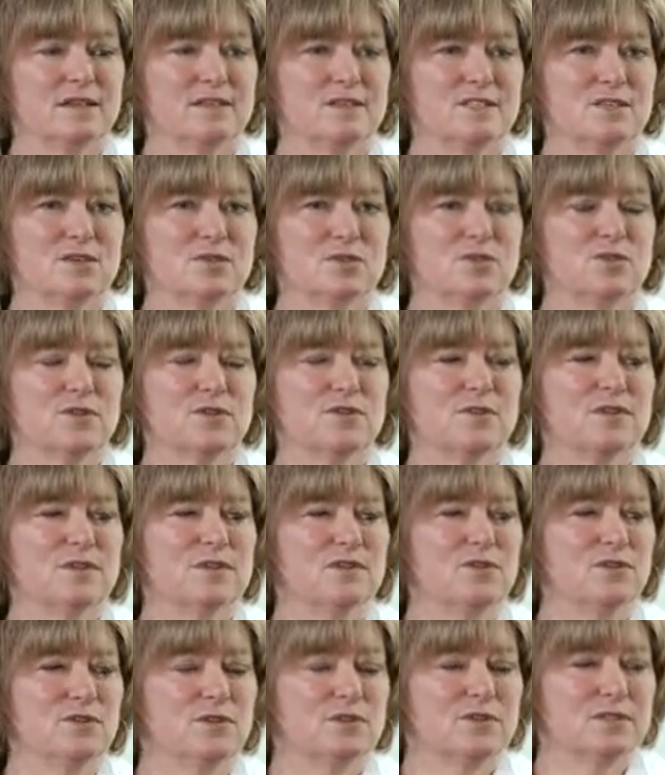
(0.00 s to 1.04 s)
So
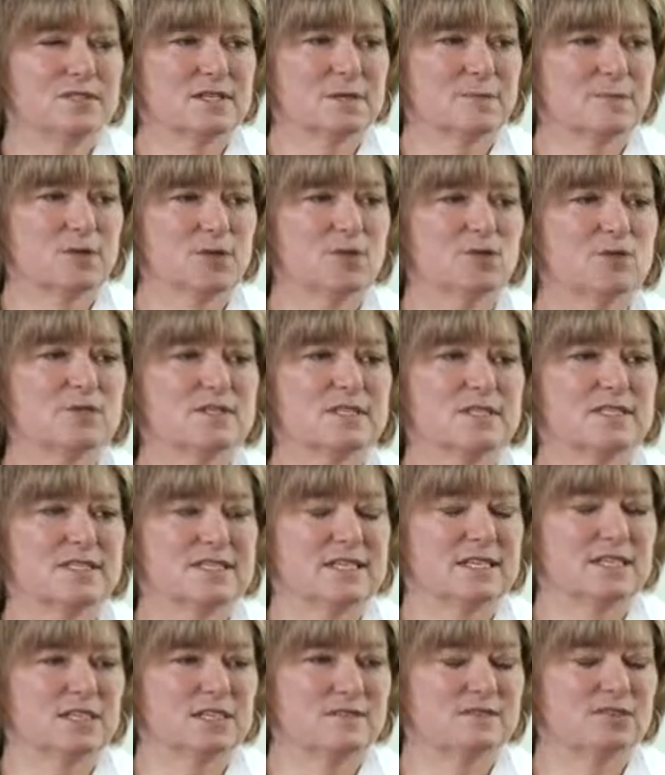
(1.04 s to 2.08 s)
some of those
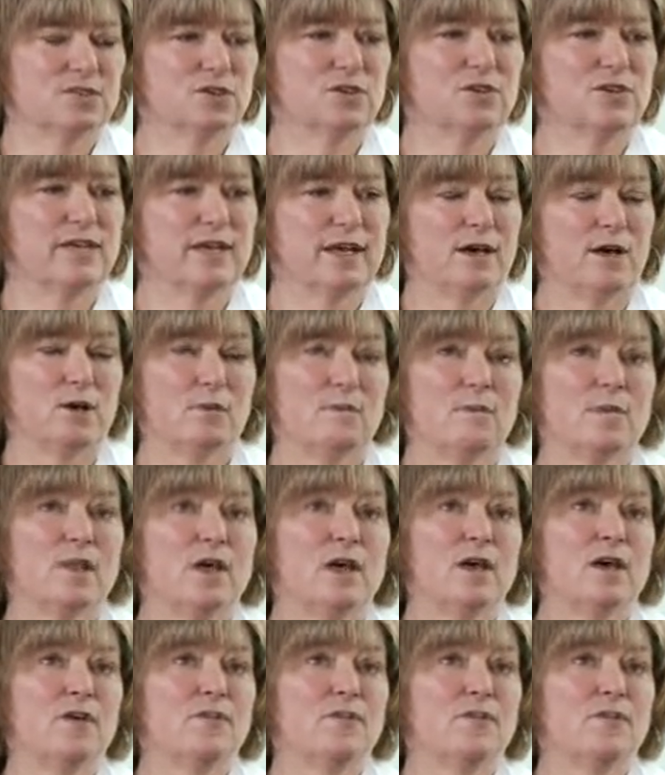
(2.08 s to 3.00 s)
incentives certainly help.